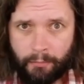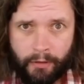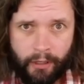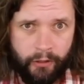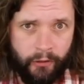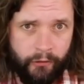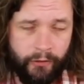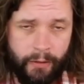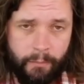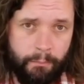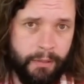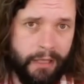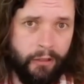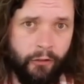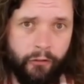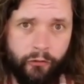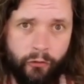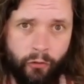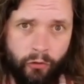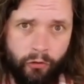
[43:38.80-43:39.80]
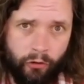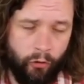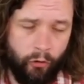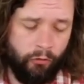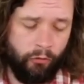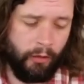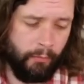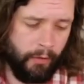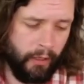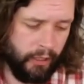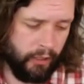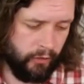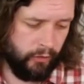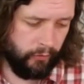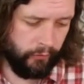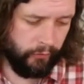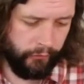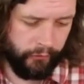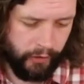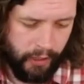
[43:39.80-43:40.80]
I might use like Beanstalk, or I might
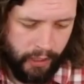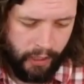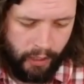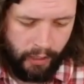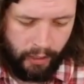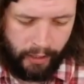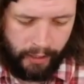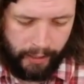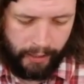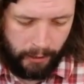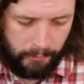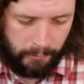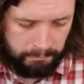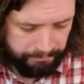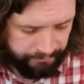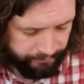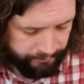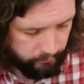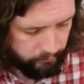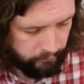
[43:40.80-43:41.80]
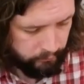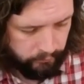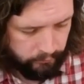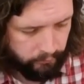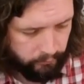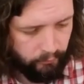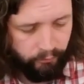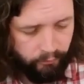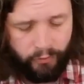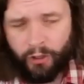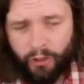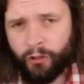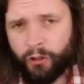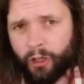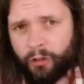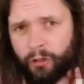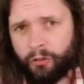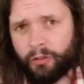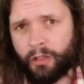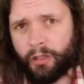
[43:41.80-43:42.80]
use, um, you
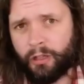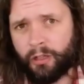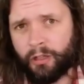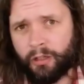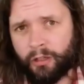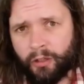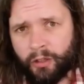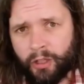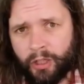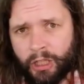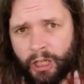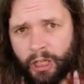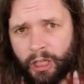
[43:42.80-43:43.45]
know, uh,